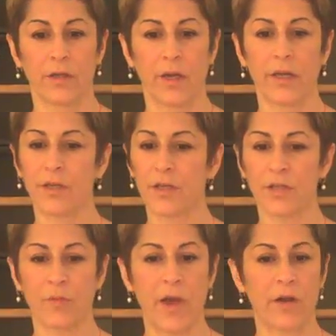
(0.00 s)
And it
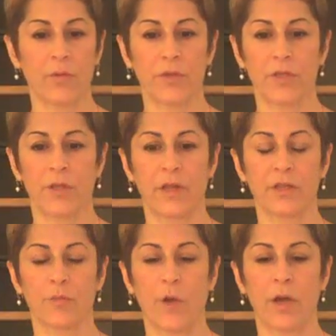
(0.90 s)
doesn't matter what's in that
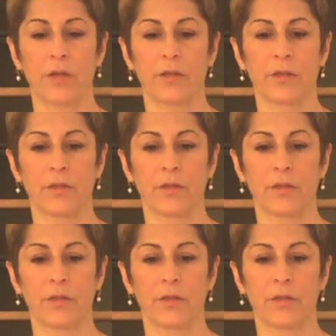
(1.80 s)
spot.